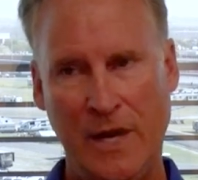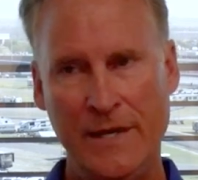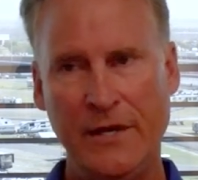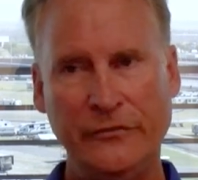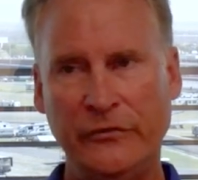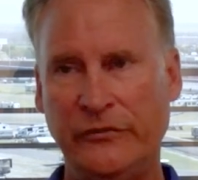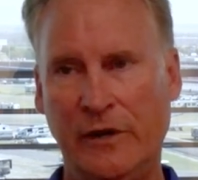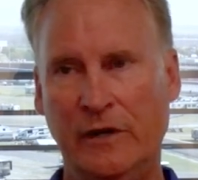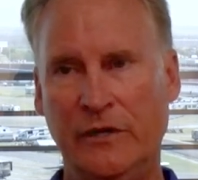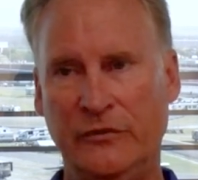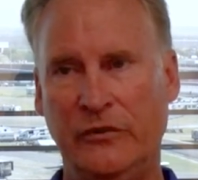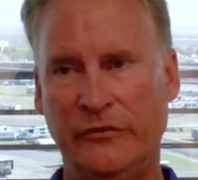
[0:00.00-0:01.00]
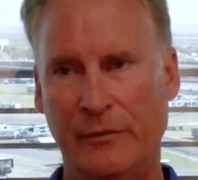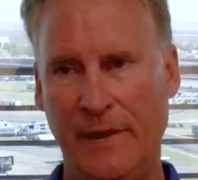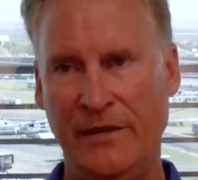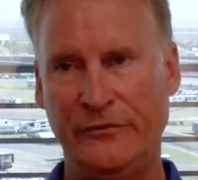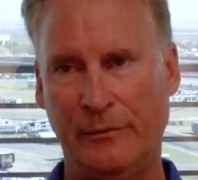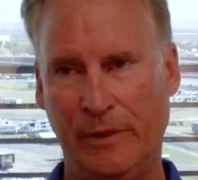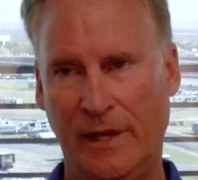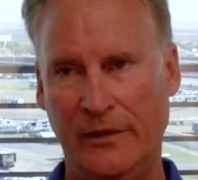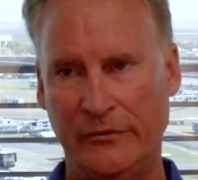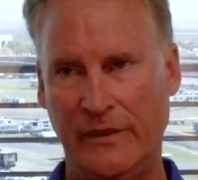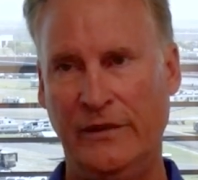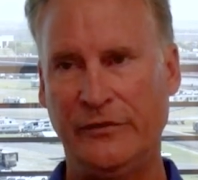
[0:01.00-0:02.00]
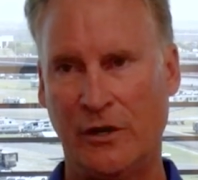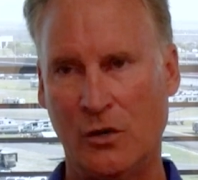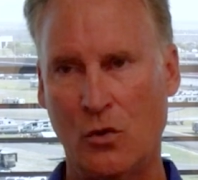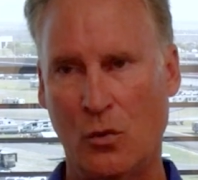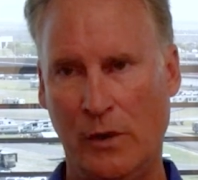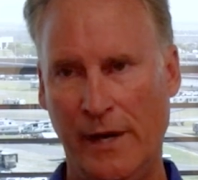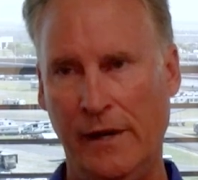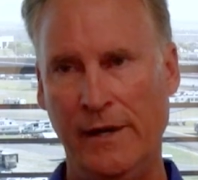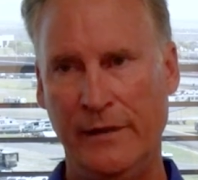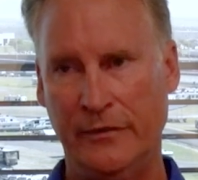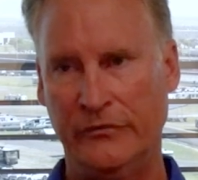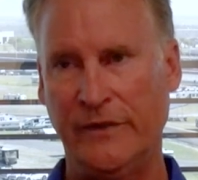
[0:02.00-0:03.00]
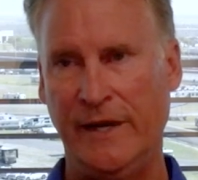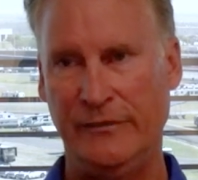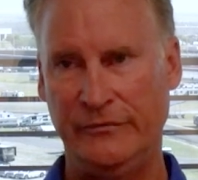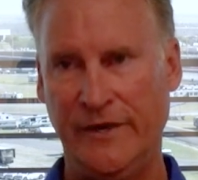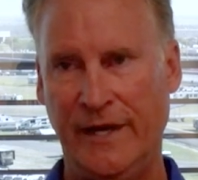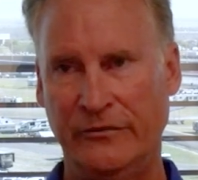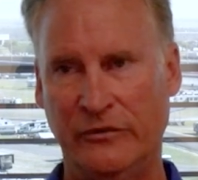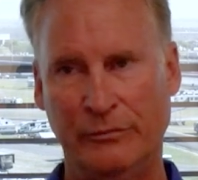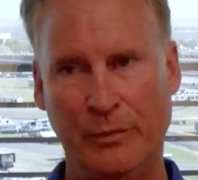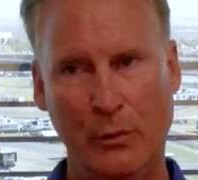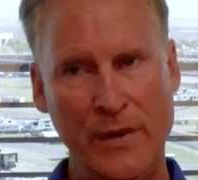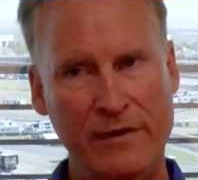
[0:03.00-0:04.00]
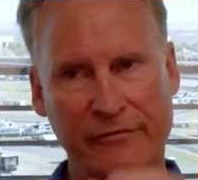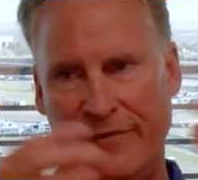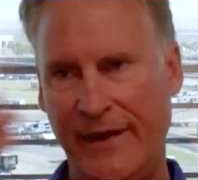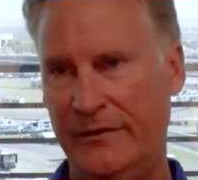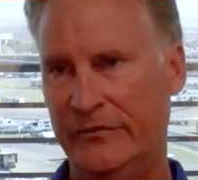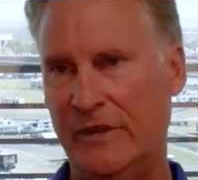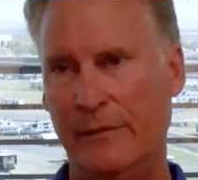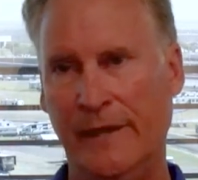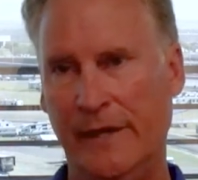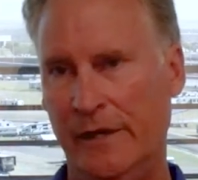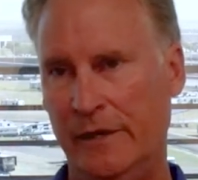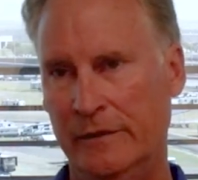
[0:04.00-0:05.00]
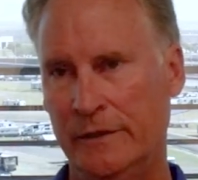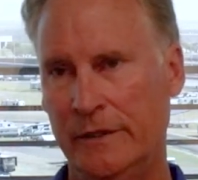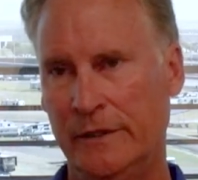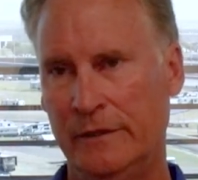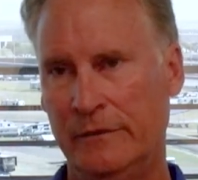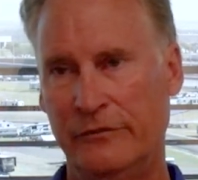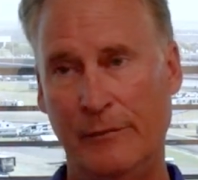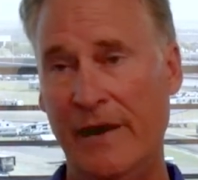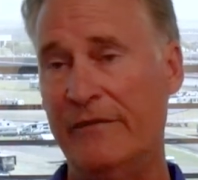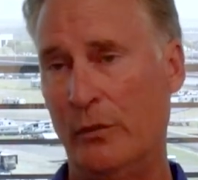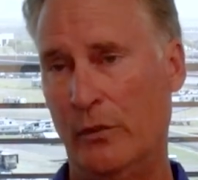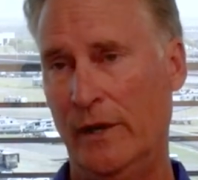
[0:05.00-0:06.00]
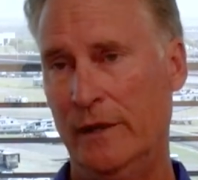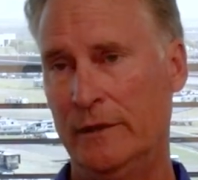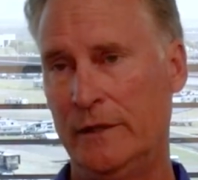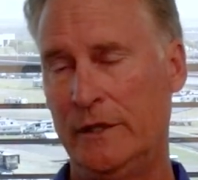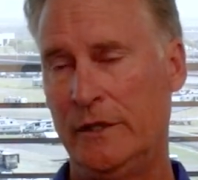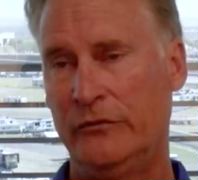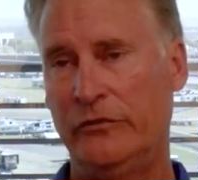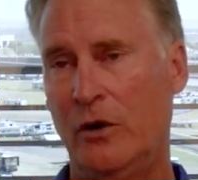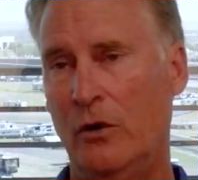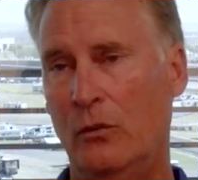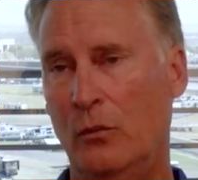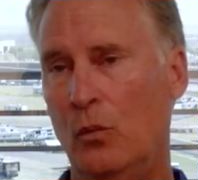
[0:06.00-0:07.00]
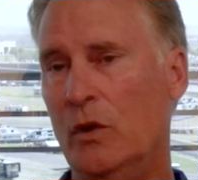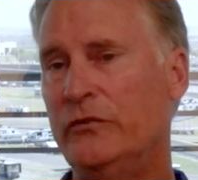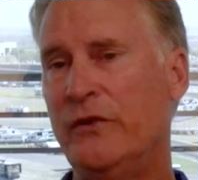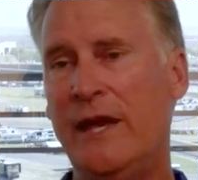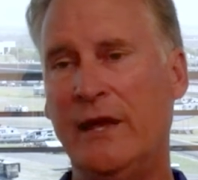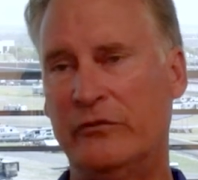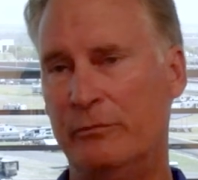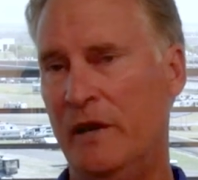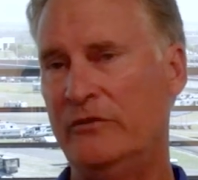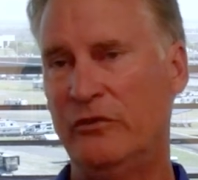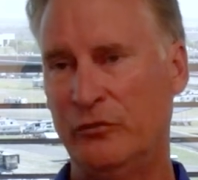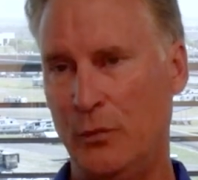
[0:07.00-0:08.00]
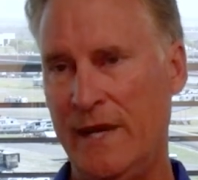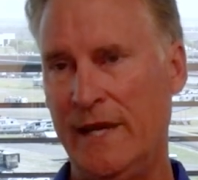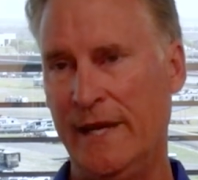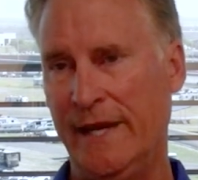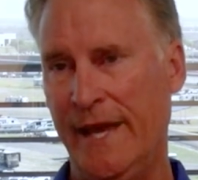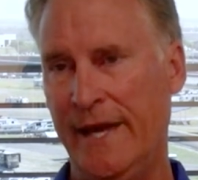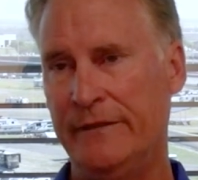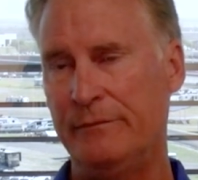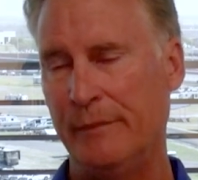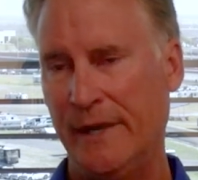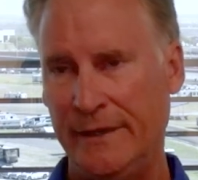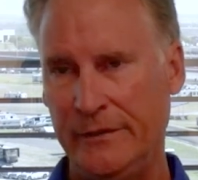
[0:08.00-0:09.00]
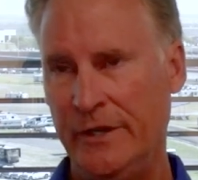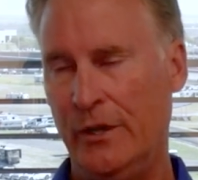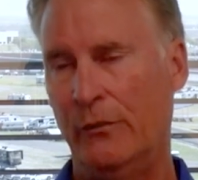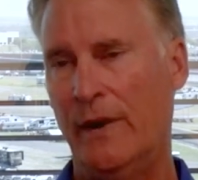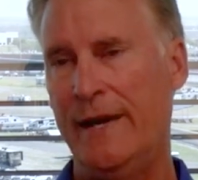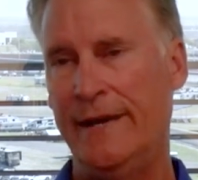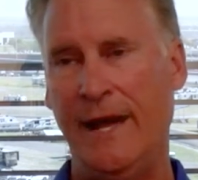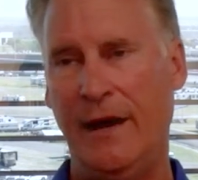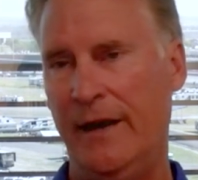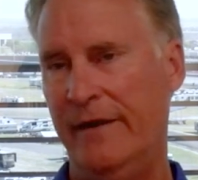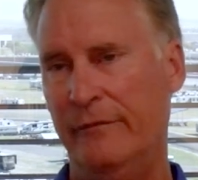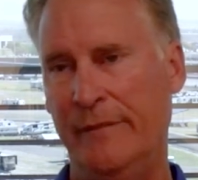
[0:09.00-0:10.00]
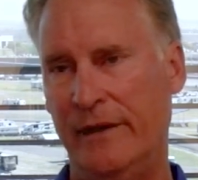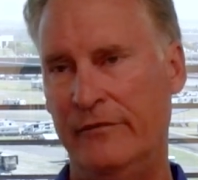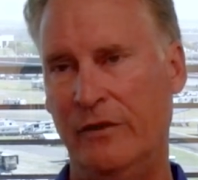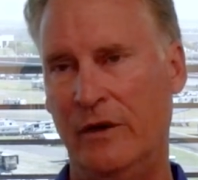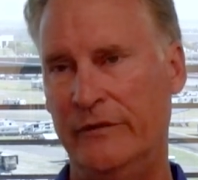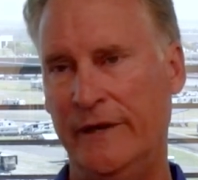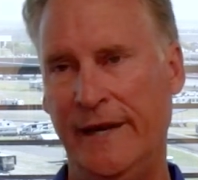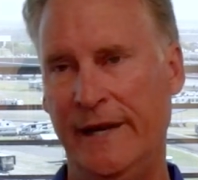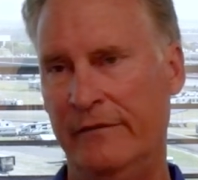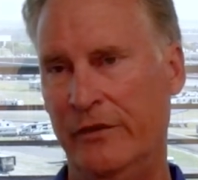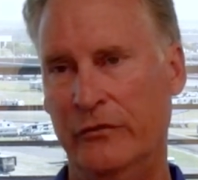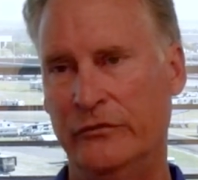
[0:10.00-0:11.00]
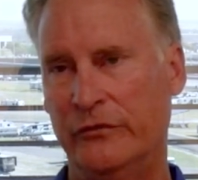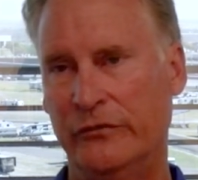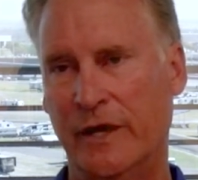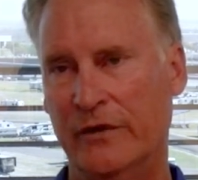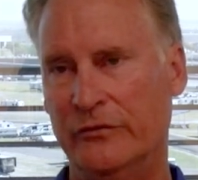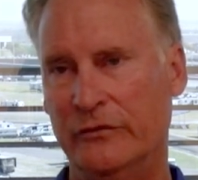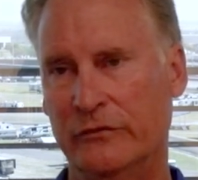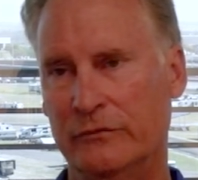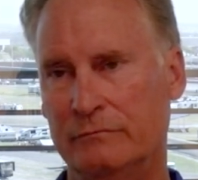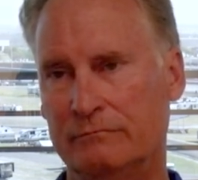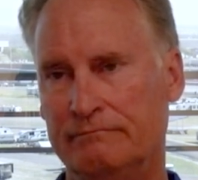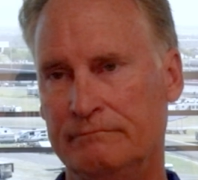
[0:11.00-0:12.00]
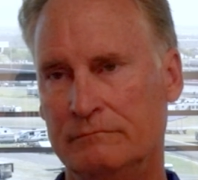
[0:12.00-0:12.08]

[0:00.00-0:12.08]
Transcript: it's not necessarily just a Metroplex, and that's our core area in the state of Texas, but we have fans coming here from everywhere. So we'll take as much as we can get, but you know, right now I haven't been involved in any of those discussions.